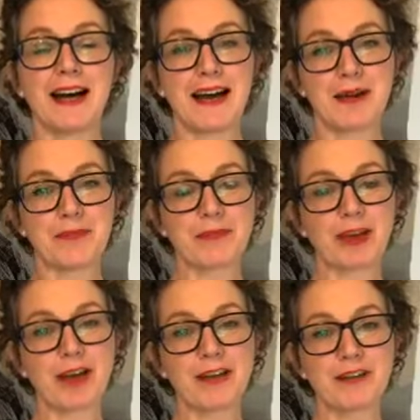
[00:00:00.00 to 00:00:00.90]

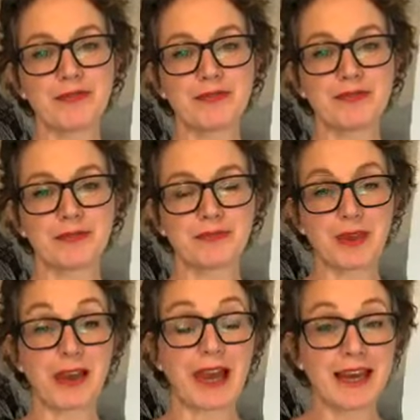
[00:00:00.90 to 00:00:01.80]

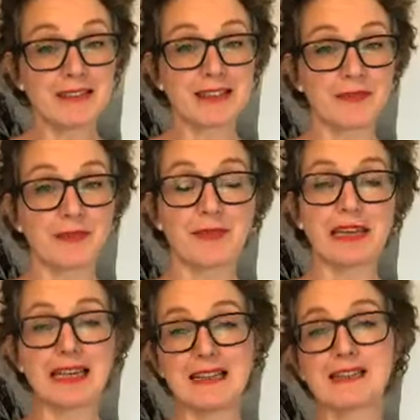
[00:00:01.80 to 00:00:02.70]
it
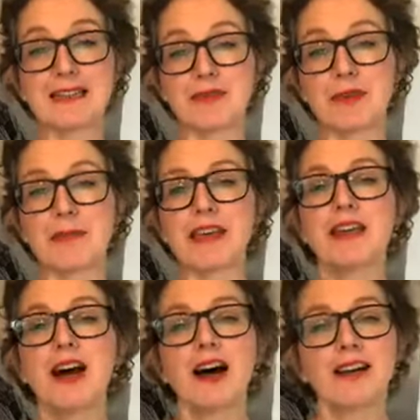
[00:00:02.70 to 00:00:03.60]
is giving me
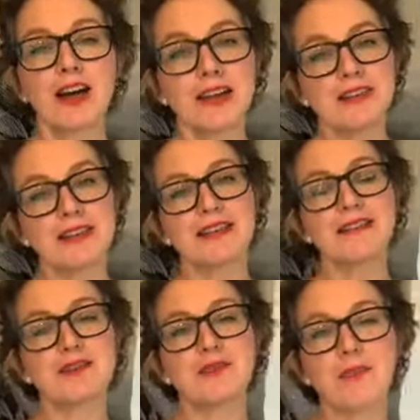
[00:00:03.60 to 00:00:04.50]
a kind of
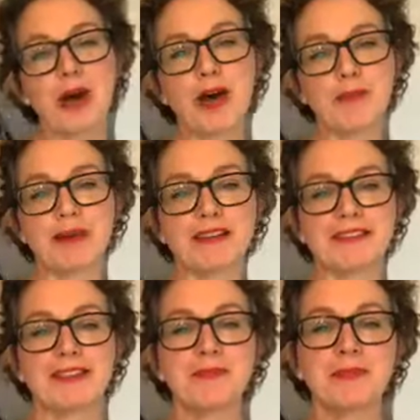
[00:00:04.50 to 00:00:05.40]
sense of
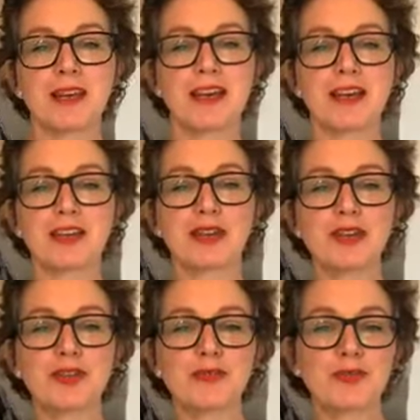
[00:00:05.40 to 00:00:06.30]
purpose, a
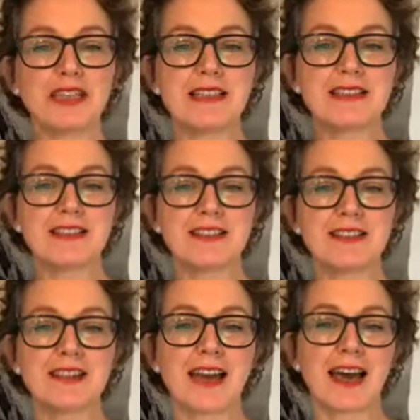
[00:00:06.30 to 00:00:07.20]
good
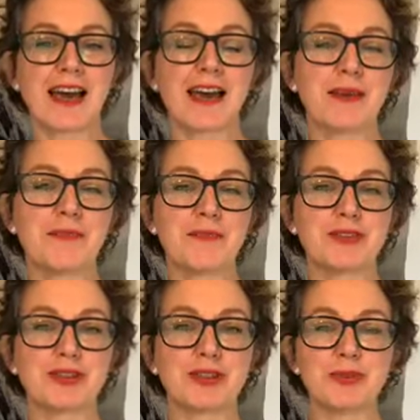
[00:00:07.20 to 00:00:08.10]
reason
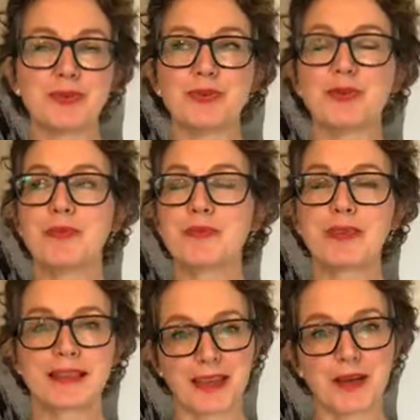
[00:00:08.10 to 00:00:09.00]
to
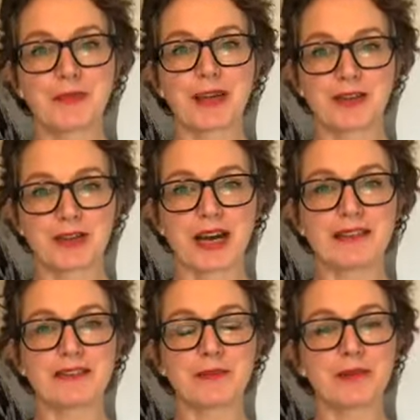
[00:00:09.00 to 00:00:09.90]
get up, get
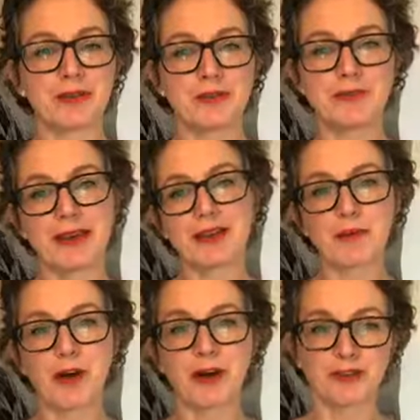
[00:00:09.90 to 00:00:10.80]
dressed, put some
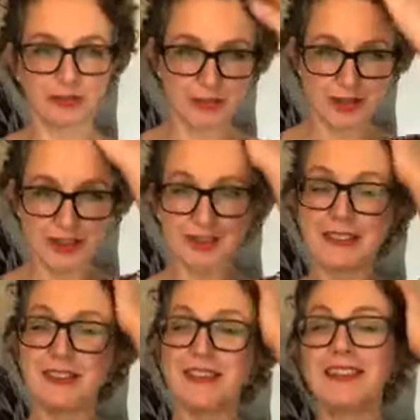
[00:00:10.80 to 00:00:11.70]
makeup on, try and
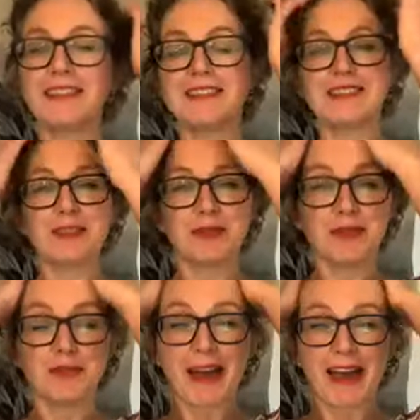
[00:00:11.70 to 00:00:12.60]
deal
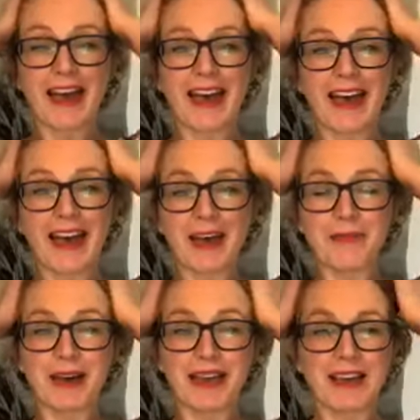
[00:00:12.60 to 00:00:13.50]
with my hair.
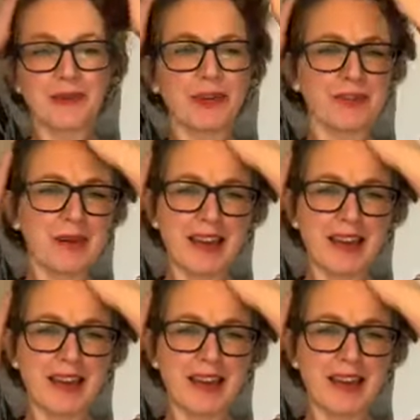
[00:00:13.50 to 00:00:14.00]
What's